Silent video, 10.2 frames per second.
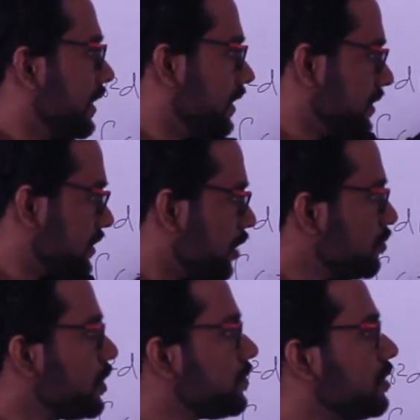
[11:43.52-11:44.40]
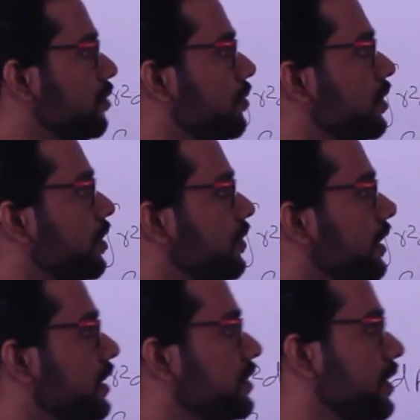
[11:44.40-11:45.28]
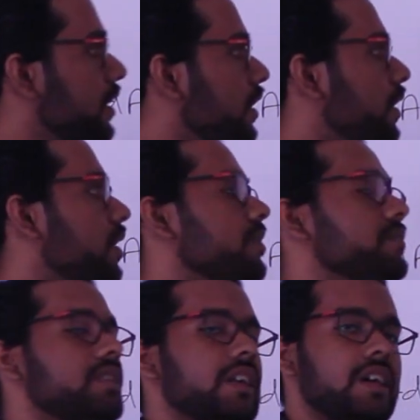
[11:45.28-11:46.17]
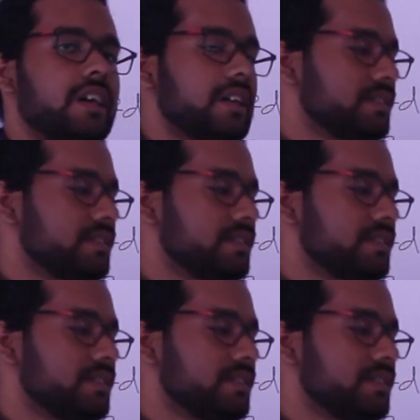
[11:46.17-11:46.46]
the sum of the moment of inertia of the